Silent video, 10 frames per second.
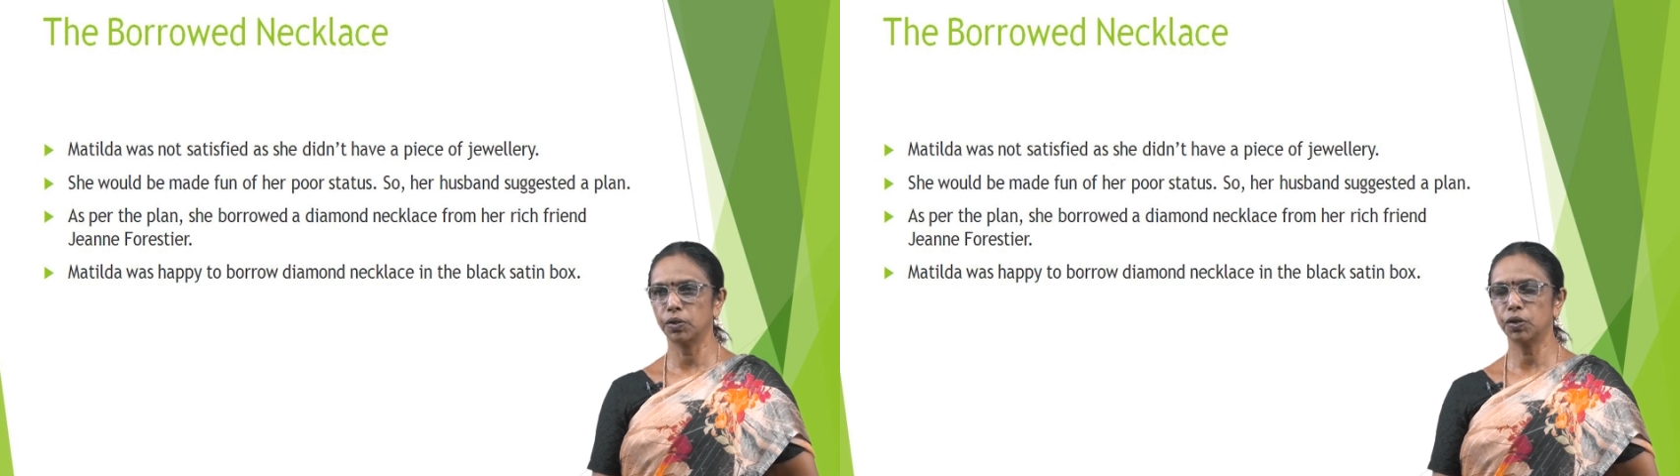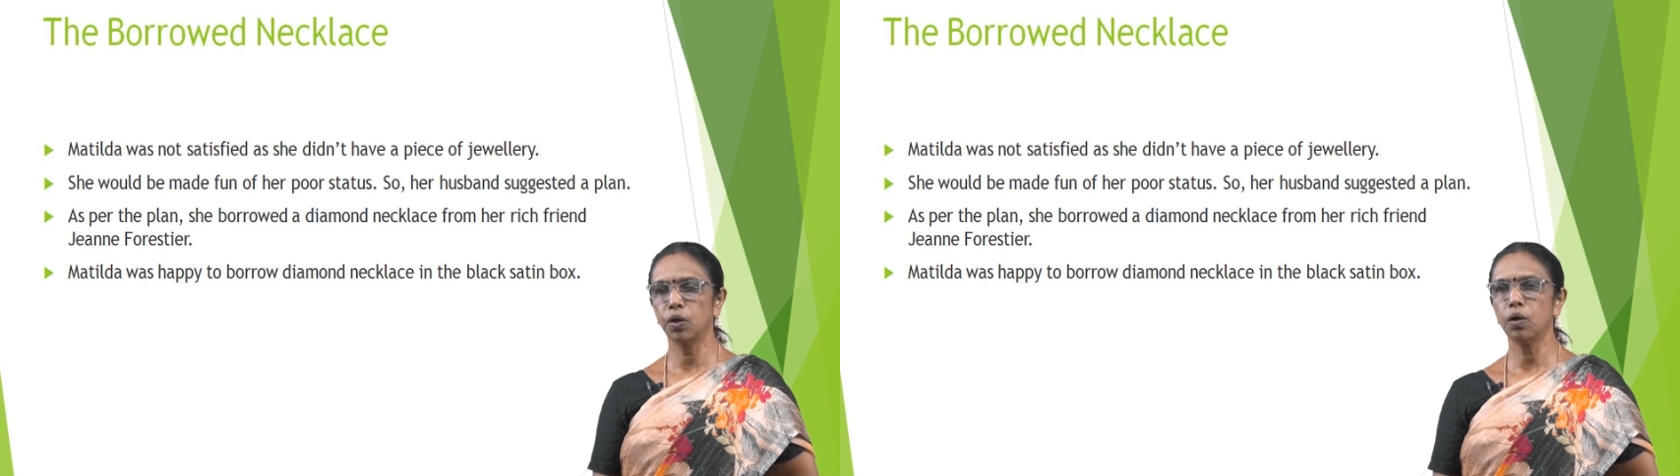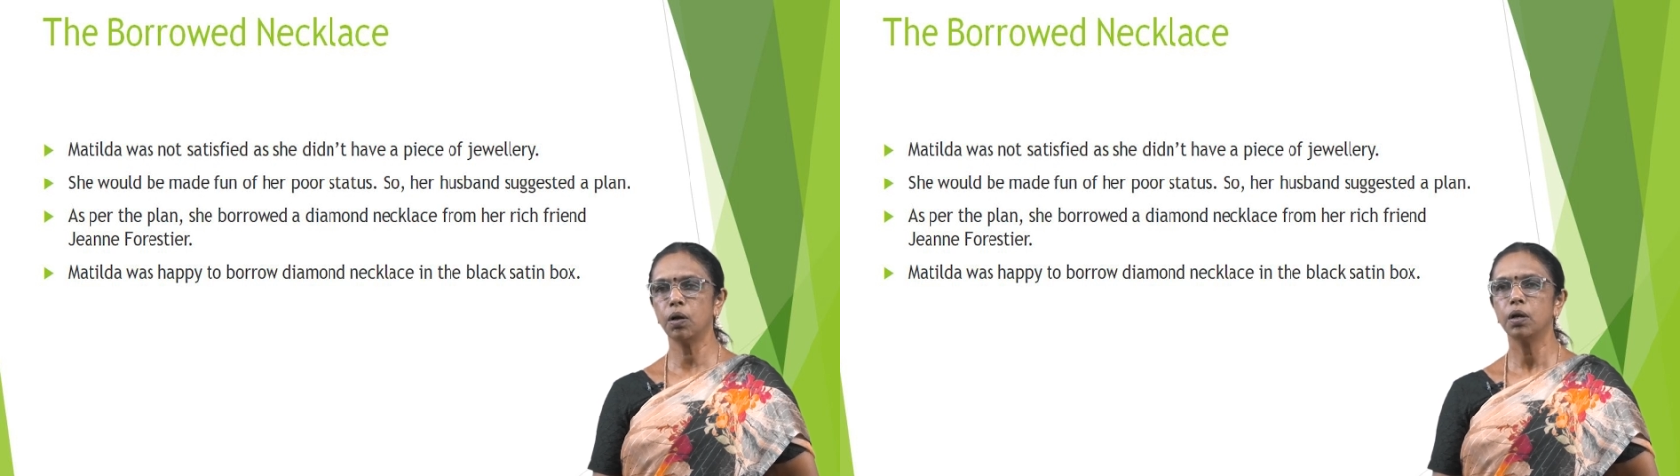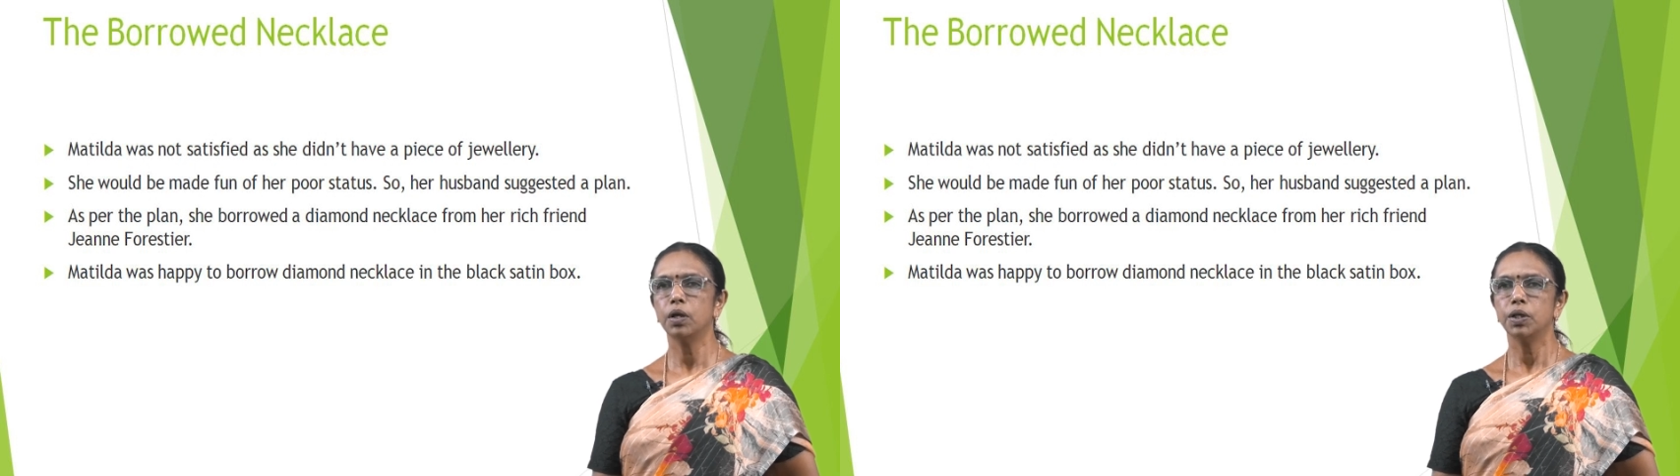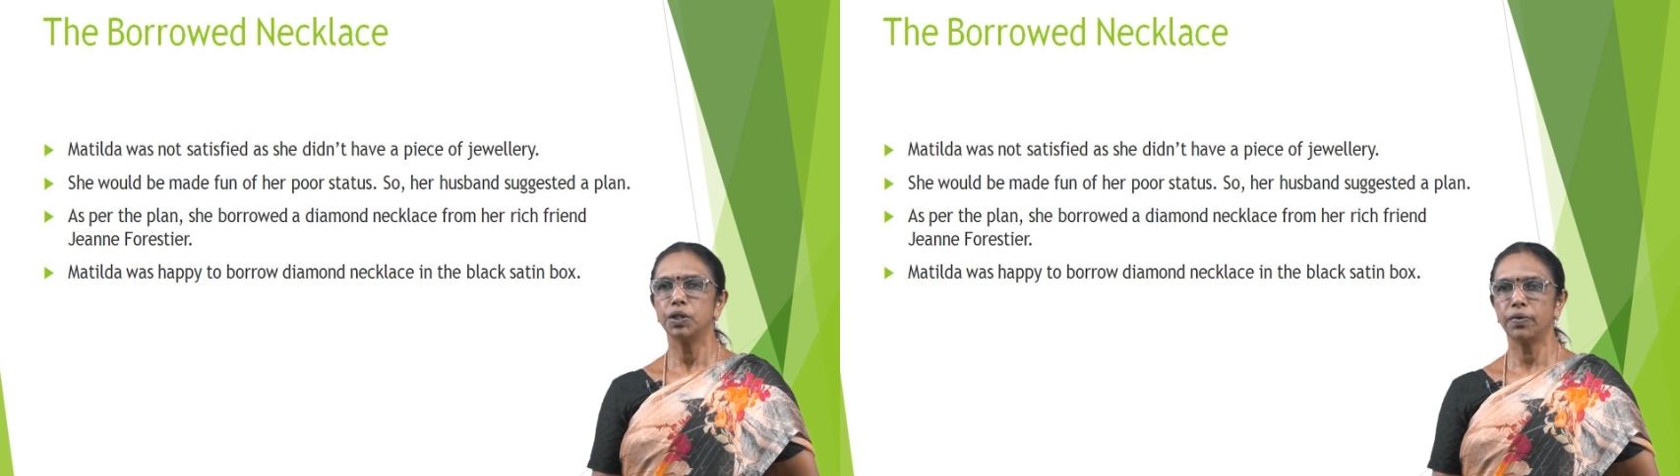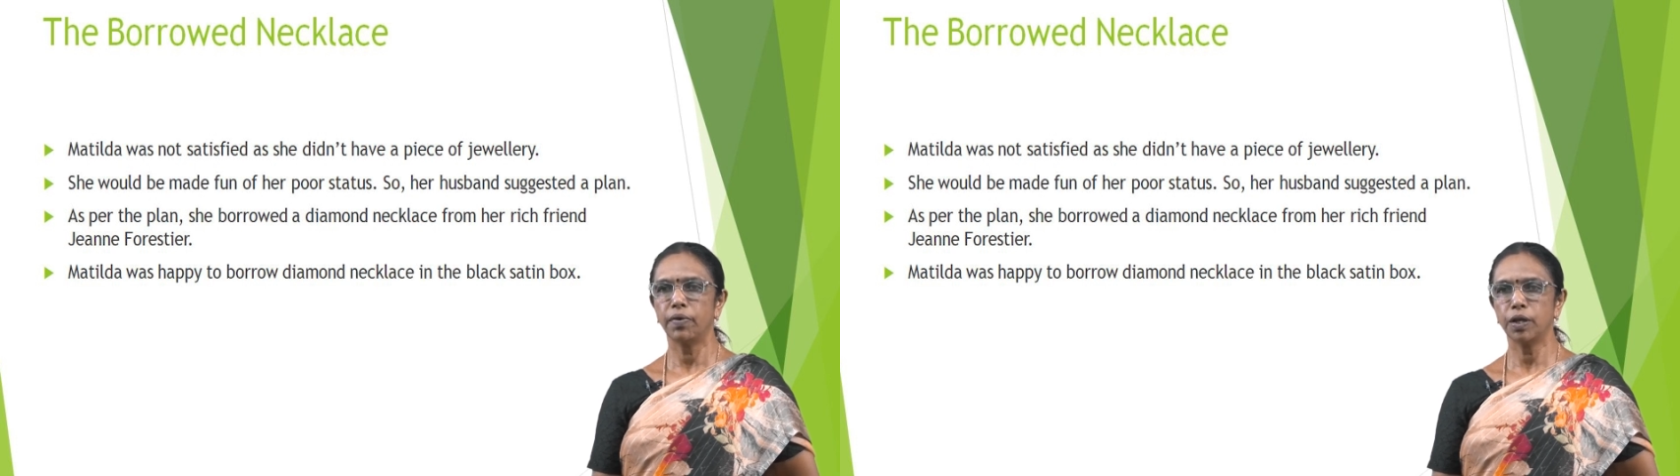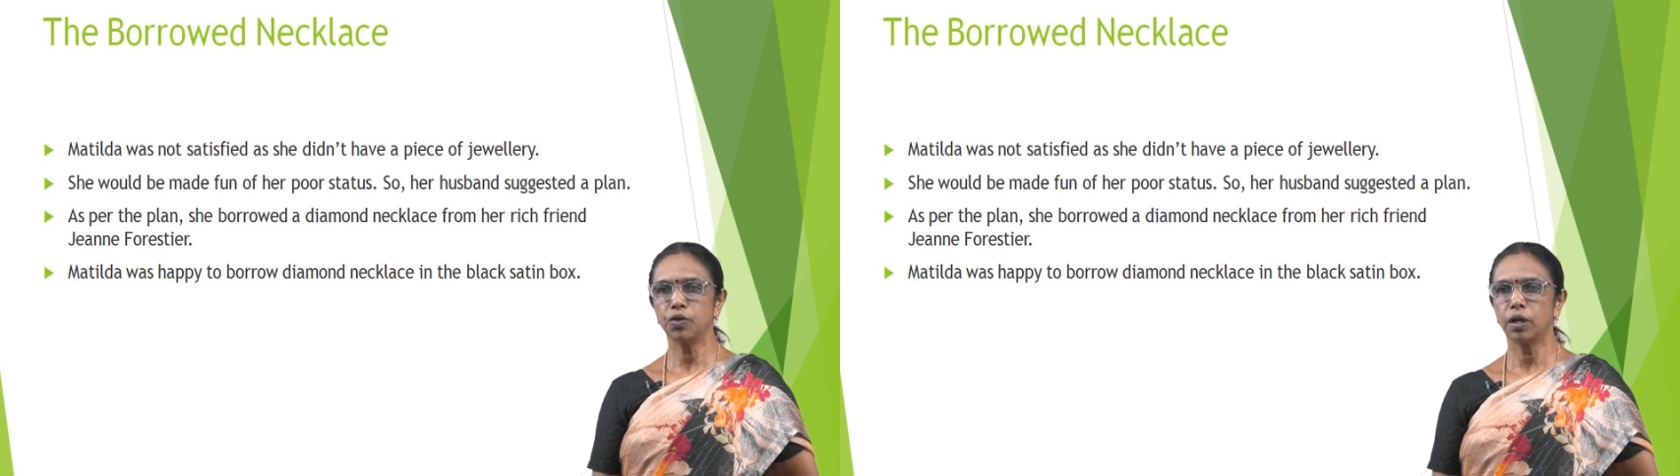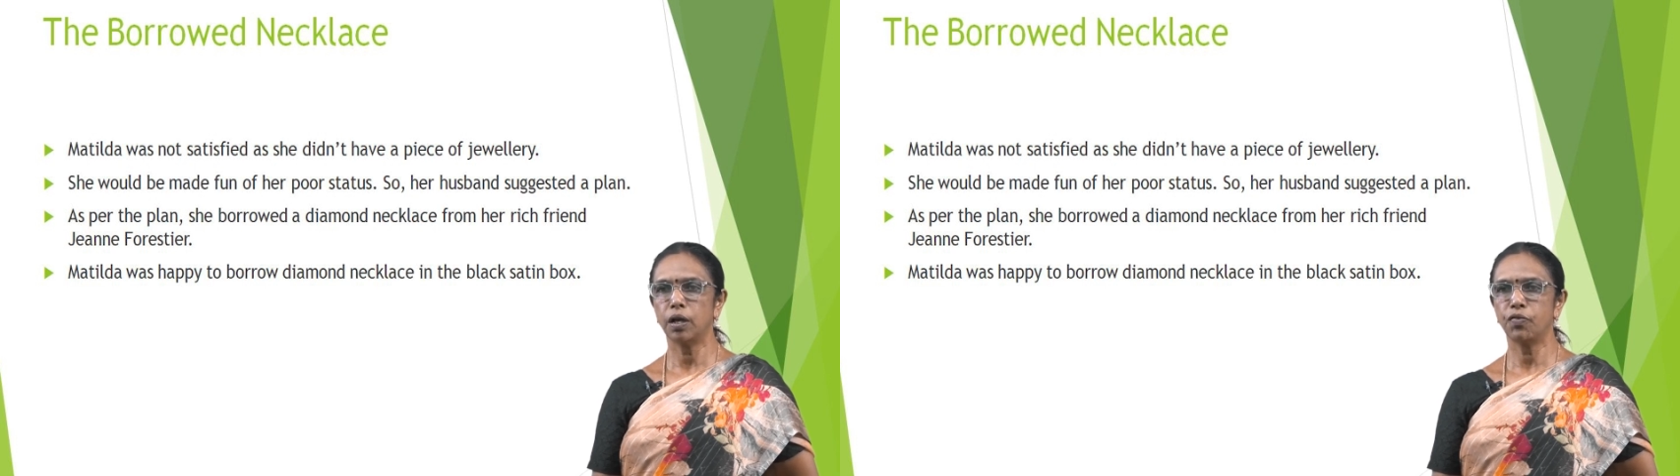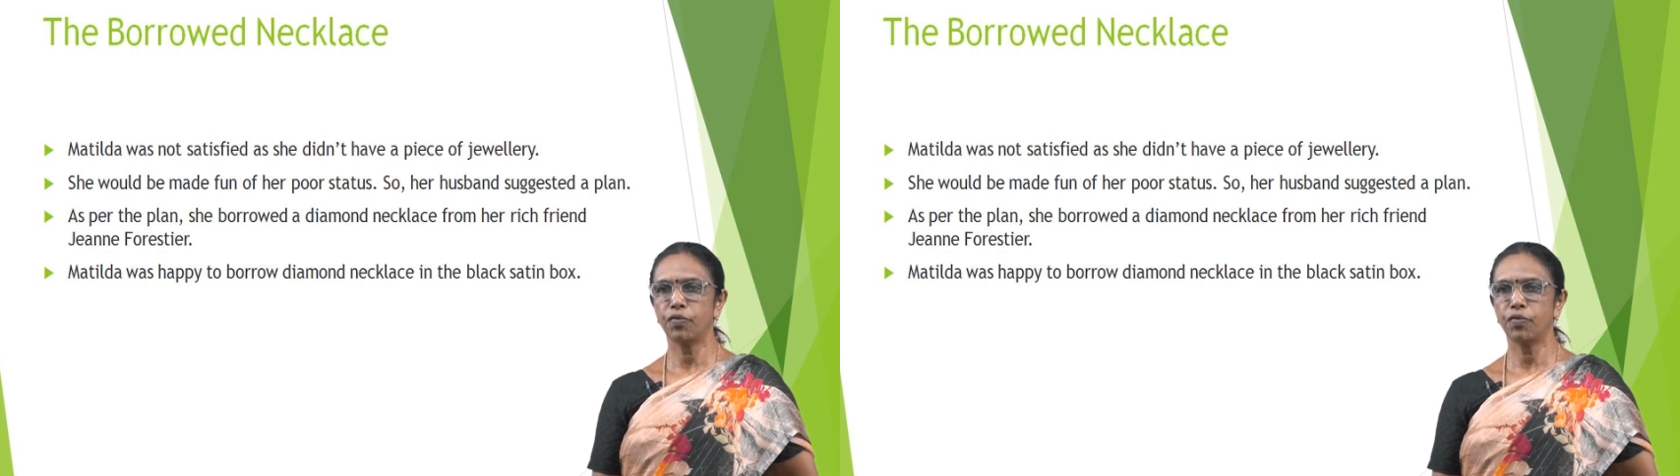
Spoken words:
So she went to her